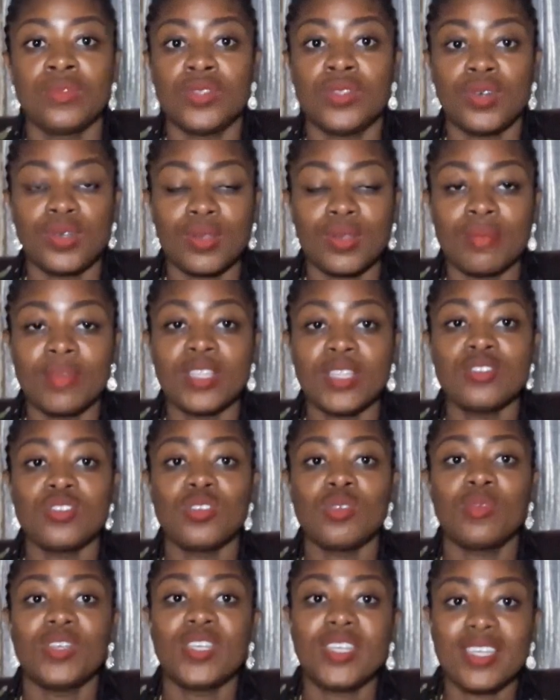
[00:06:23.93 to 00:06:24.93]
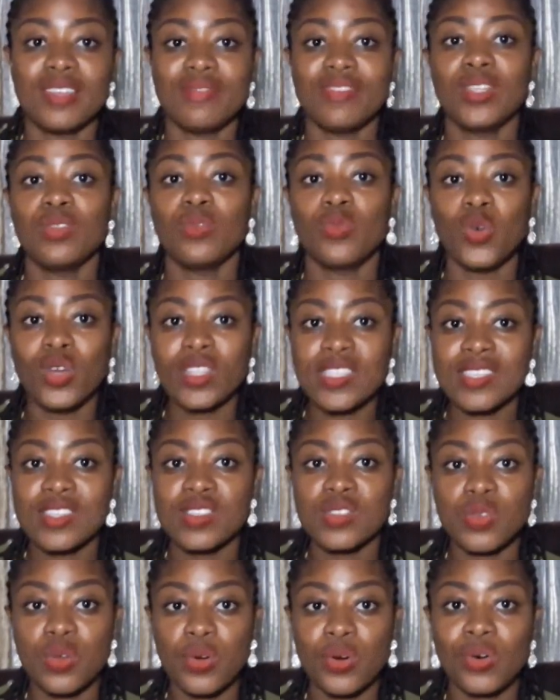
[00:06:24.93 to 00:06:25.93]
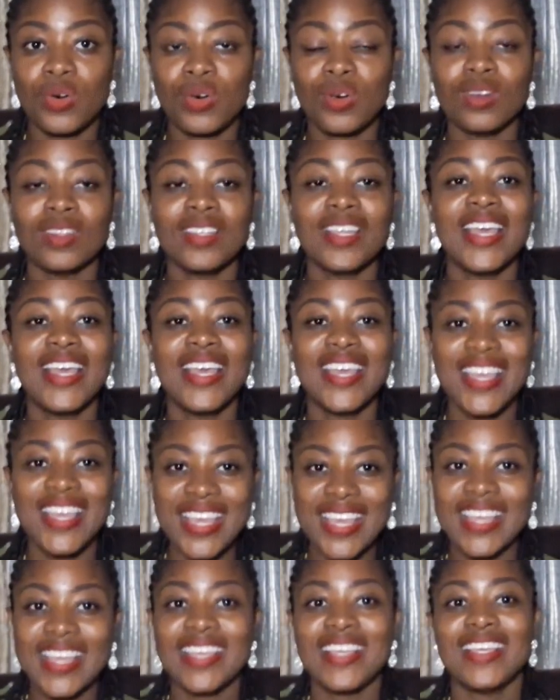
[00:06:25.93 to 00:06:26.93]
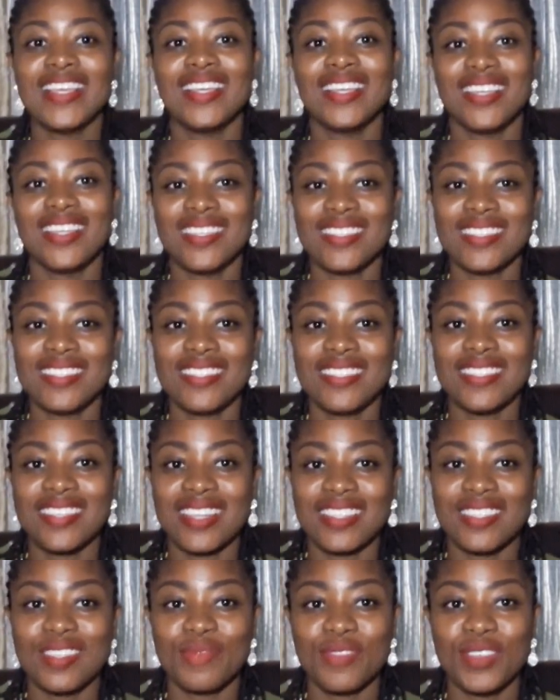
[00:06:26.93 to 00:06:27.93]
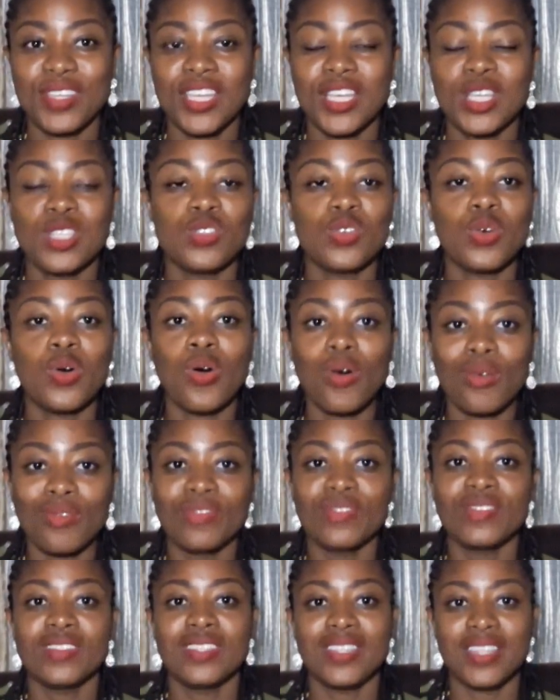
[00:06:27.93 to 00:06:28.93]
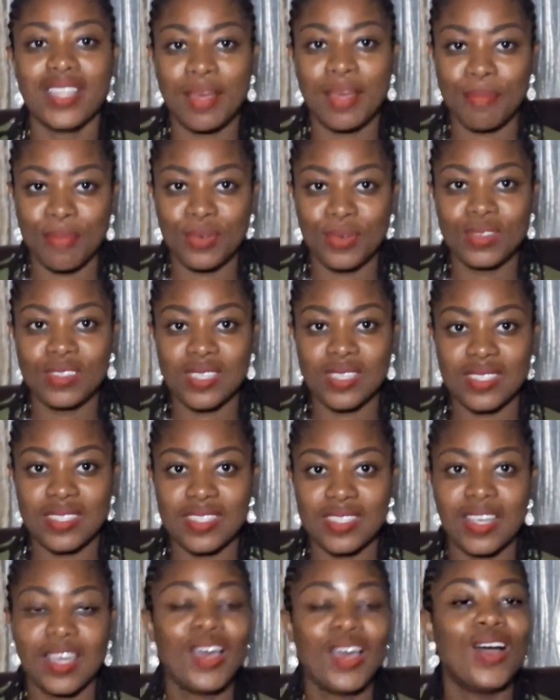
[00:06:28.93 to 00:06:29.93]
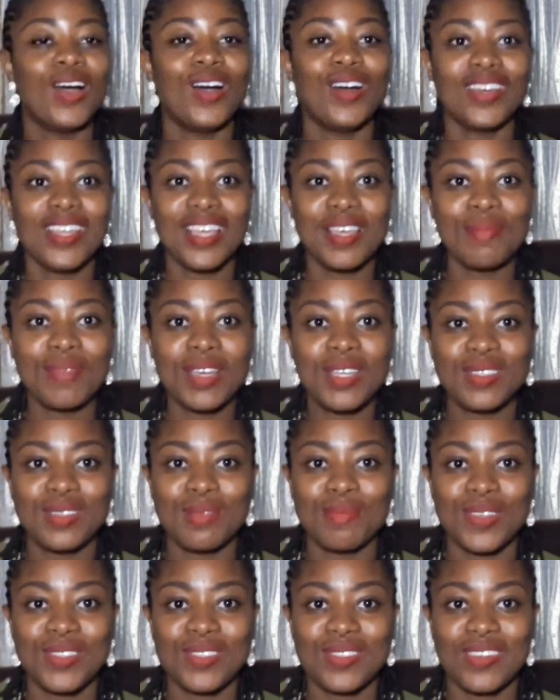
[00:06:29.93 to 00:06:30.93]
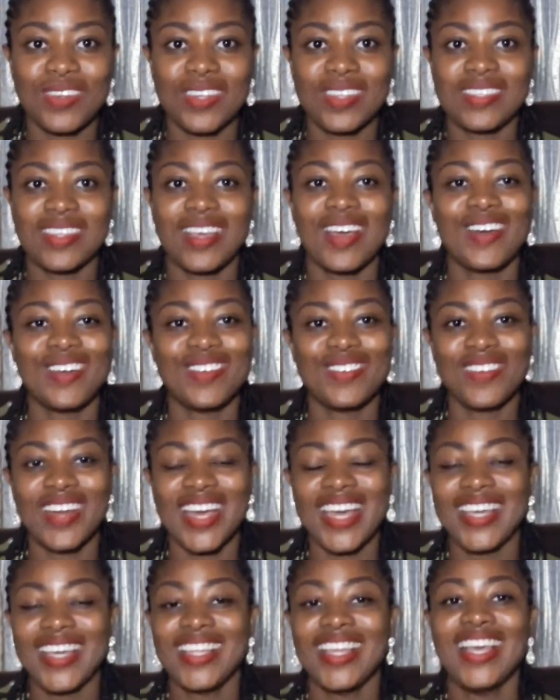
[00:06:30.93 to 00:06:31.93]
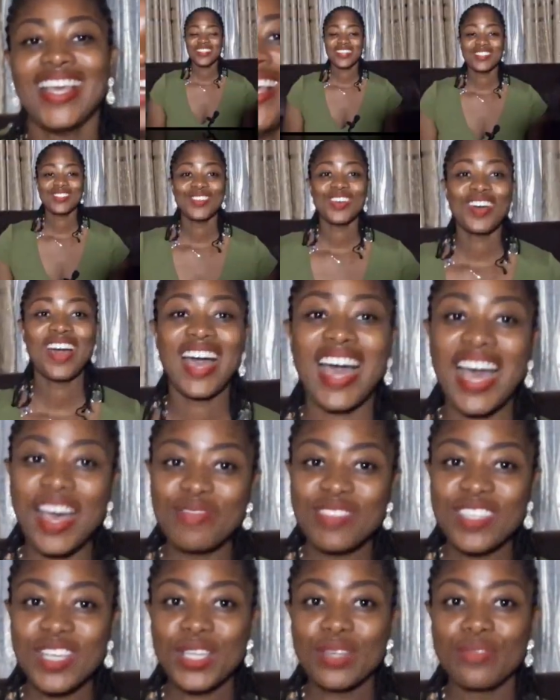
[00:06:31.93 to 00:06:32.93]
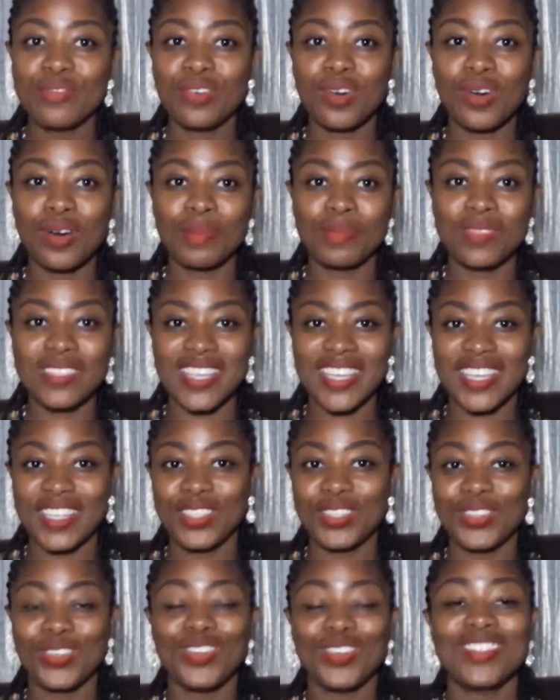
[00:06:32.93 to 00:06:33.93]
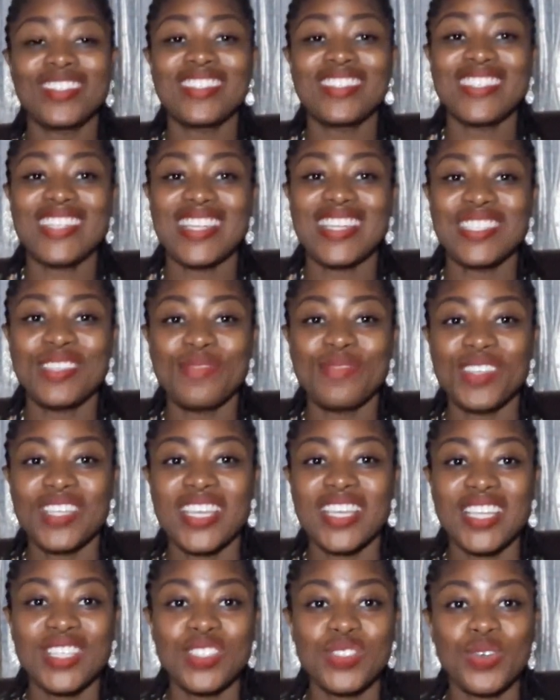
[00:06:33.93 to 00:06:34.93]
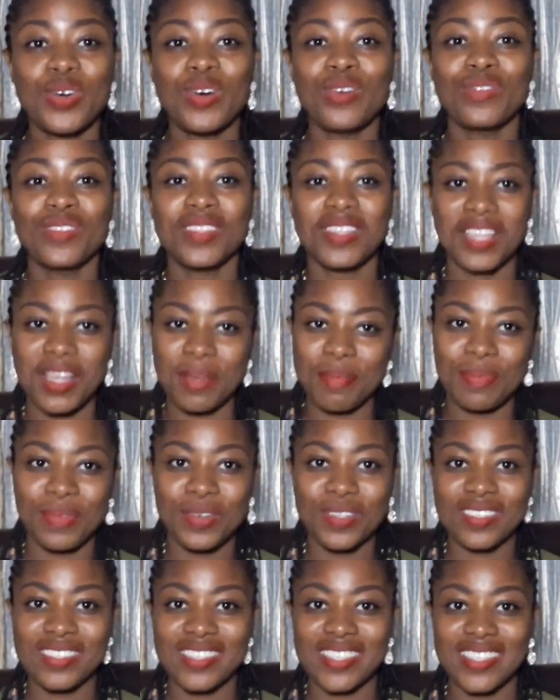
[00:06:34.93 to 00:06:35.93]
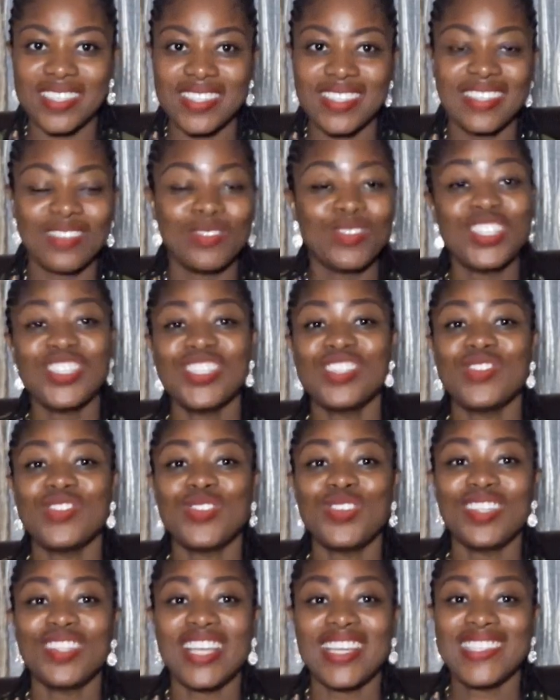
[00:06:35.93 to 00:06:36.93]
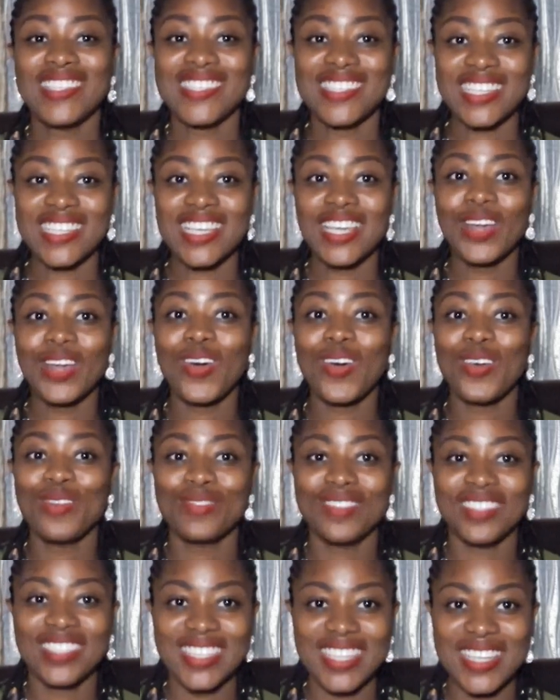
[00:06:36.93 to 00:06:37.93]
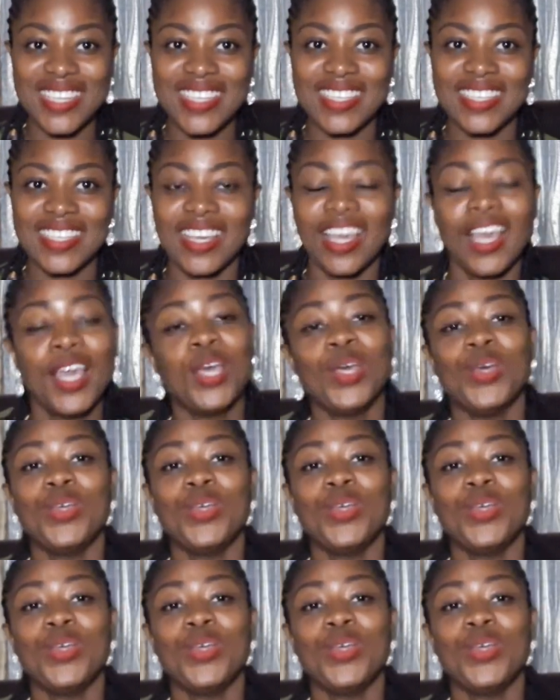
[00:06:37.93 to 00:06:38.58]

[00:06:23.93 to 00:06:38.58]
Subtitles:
document, you'll be given what is called a certificate of deposit. Okay, my superstars. All right. So after you've obtained your certificate of deposit, which is known as C of D,